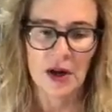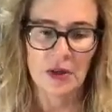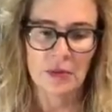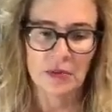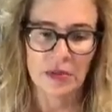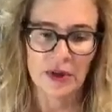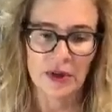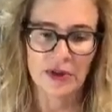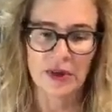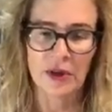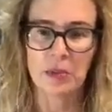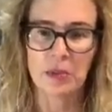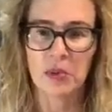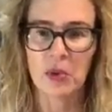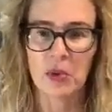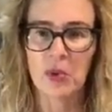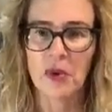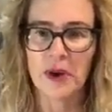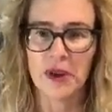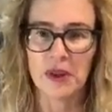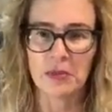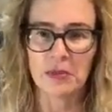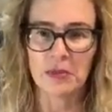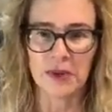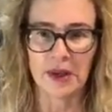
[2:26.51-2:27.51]
But the
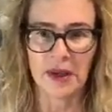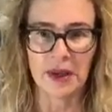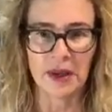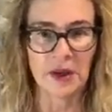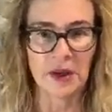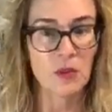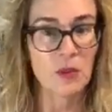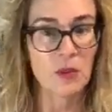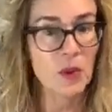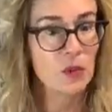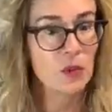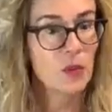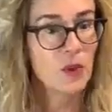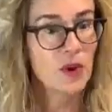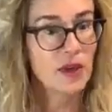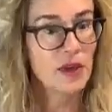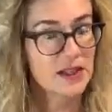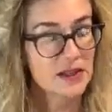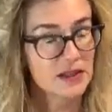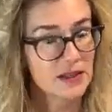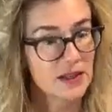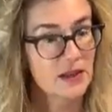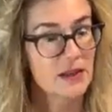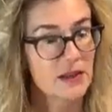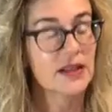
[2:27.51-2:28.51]
point being, when we
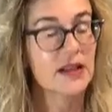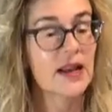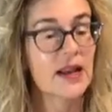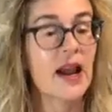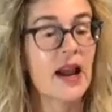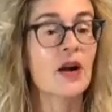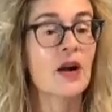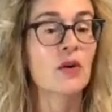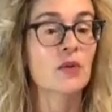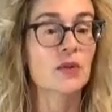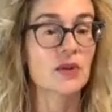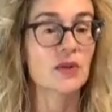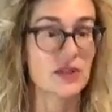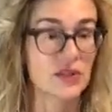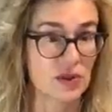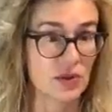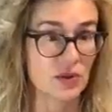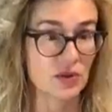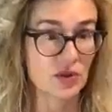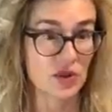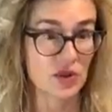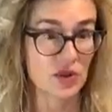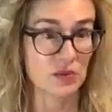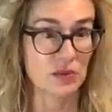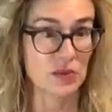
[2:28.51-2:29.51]
started out with
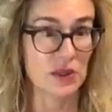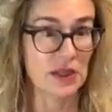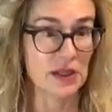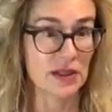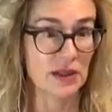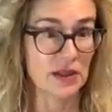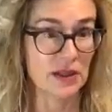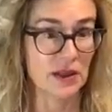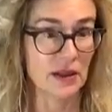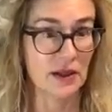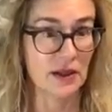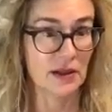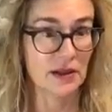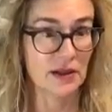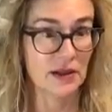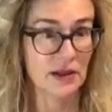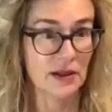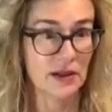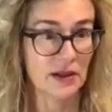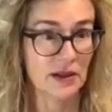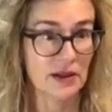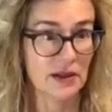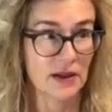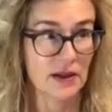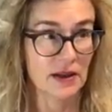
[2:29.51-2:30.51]
social media,
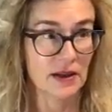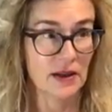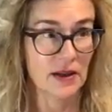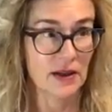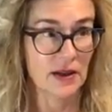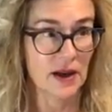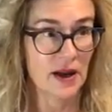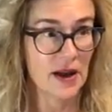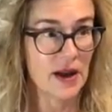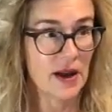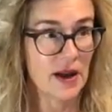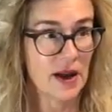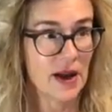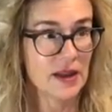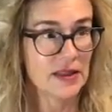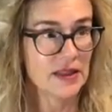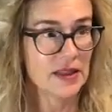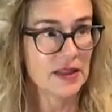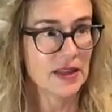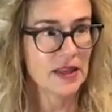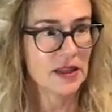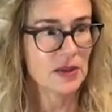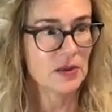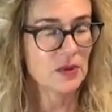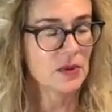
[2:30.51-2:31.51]
I
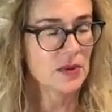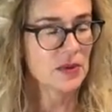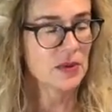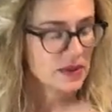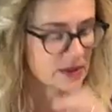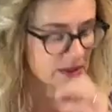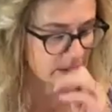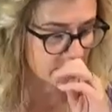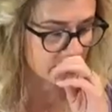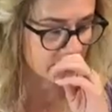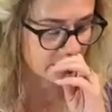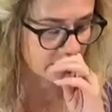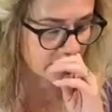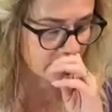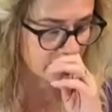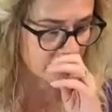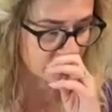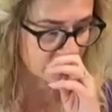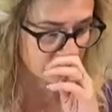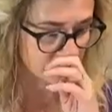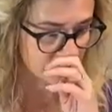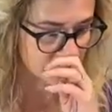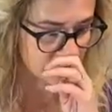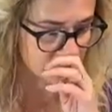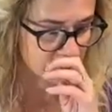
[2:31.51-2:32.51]
think it was
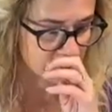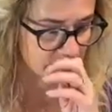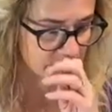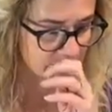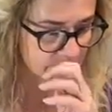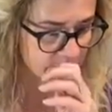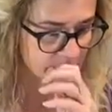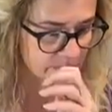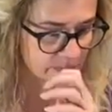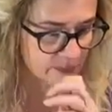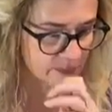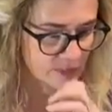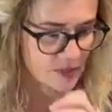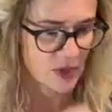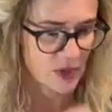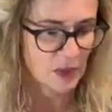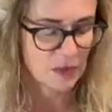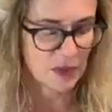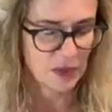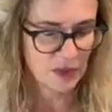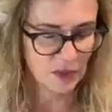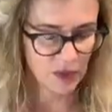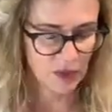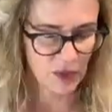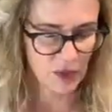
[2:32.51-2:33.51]

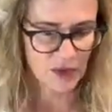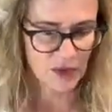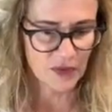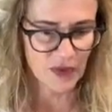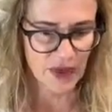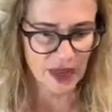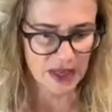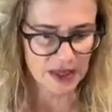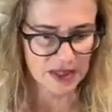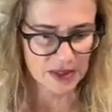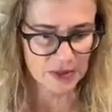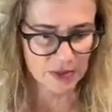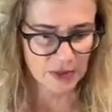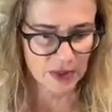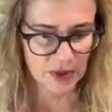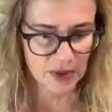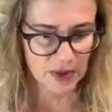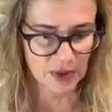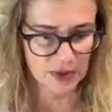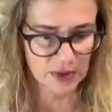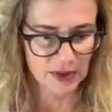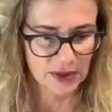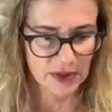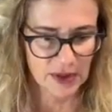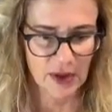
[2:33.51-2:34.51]
before
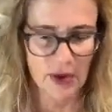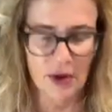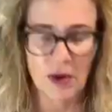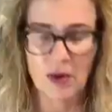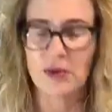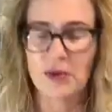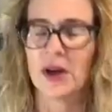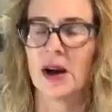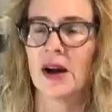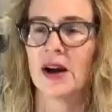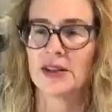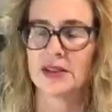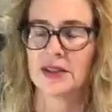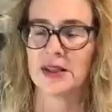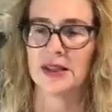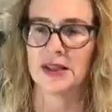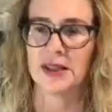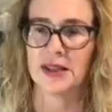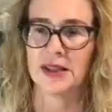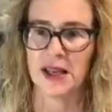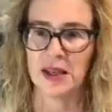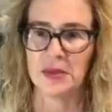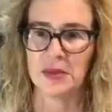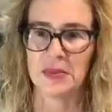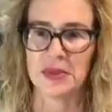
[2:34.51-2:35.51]
Facebook. Oh gosh, and the
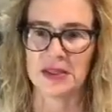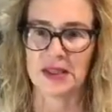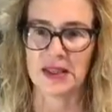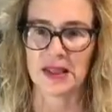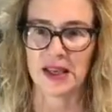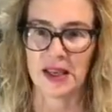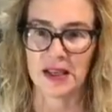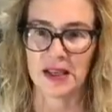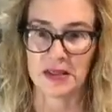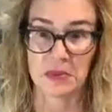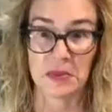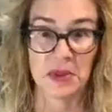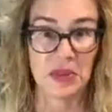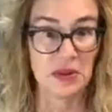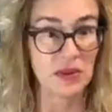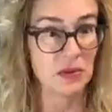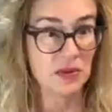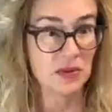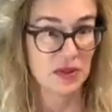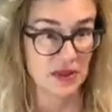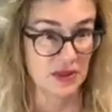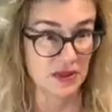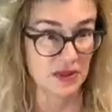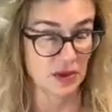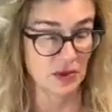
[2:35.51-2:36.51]
name escapes me. There
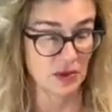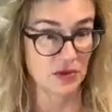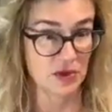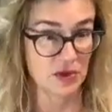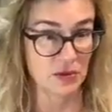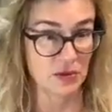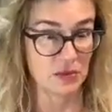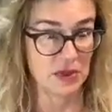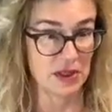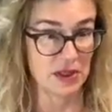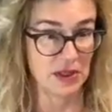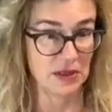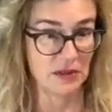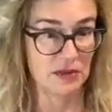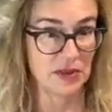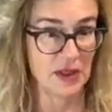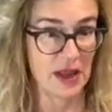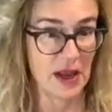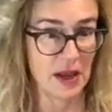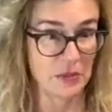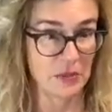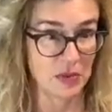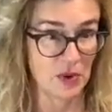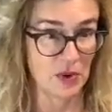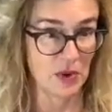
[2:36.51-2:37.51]
was a social media
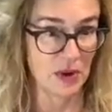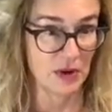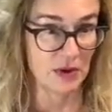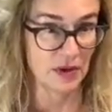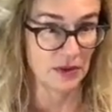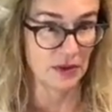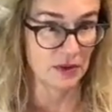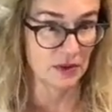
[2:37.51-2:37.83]
platform.